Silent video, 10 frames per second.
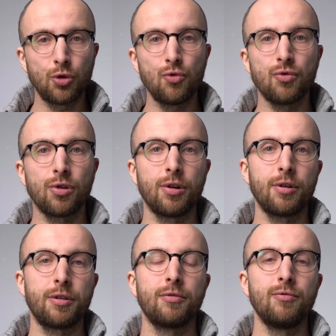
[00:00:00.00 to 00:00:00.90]

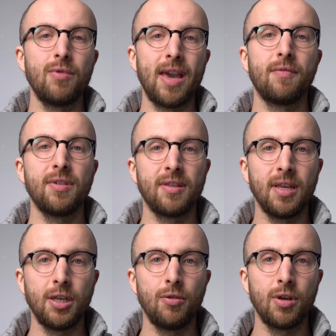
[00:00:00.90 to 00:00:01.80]
tour through
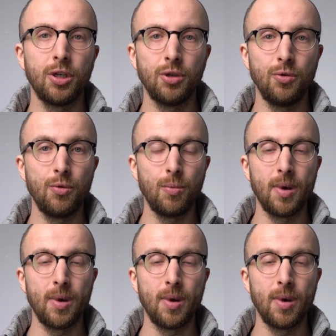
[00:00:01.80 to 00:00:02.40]
everything you can do